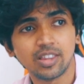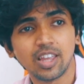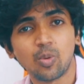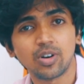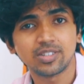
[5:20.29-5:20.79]

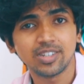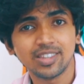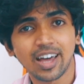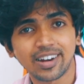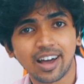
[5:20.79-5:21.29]
they want to
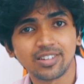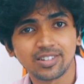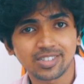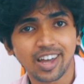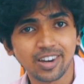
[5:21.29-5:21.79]
see, that
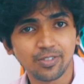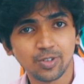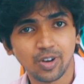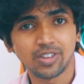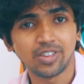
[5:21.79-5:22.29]
other side
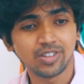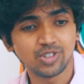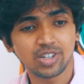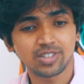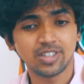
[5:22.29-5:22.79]
of you other than
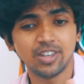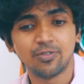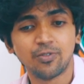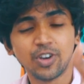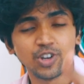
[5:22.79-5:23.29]
just the
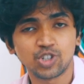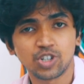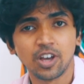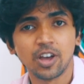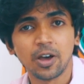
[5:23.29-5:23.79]
finished